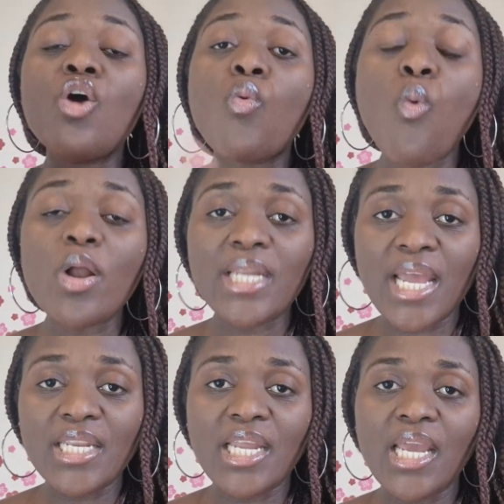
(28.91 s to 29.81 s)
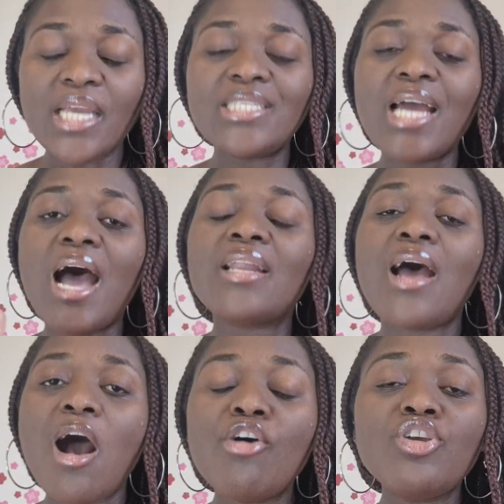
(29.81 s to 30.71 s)
what they need, and
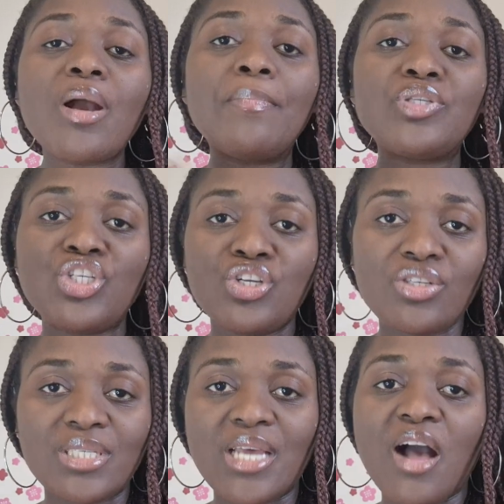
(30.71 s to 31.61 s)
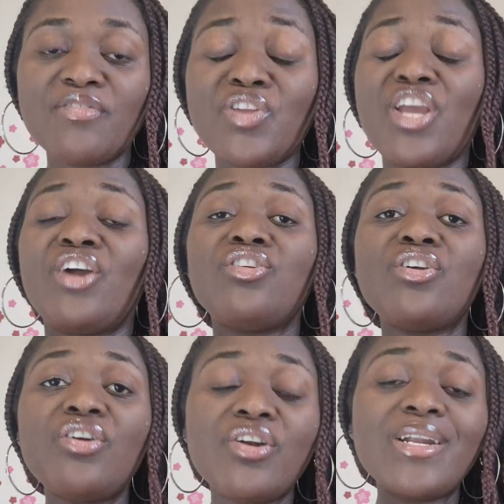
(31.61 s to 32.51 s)
how you can position yourself so they can
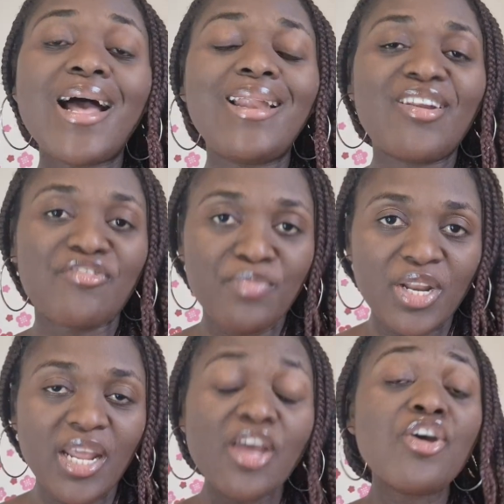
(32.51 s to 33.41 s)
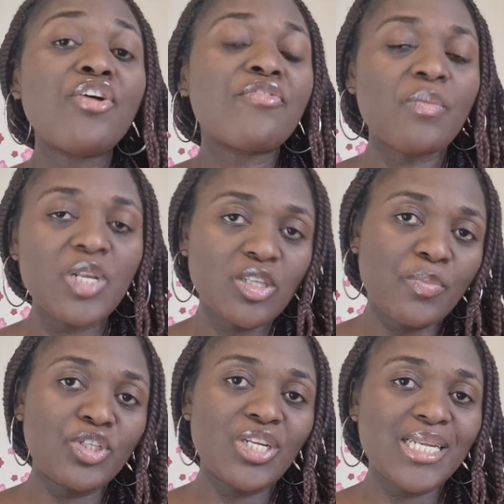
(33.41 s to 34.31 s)
earn a lot of money from this
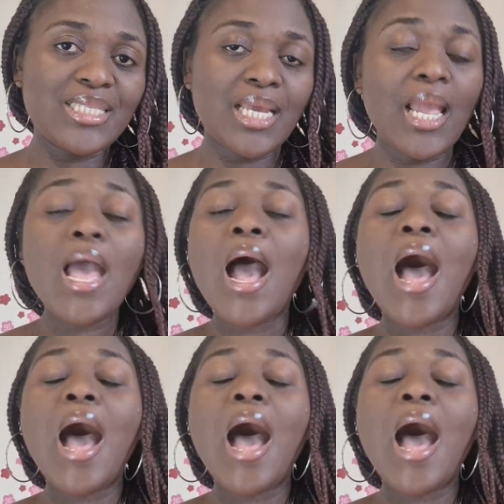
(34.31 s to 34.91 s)
opportunity.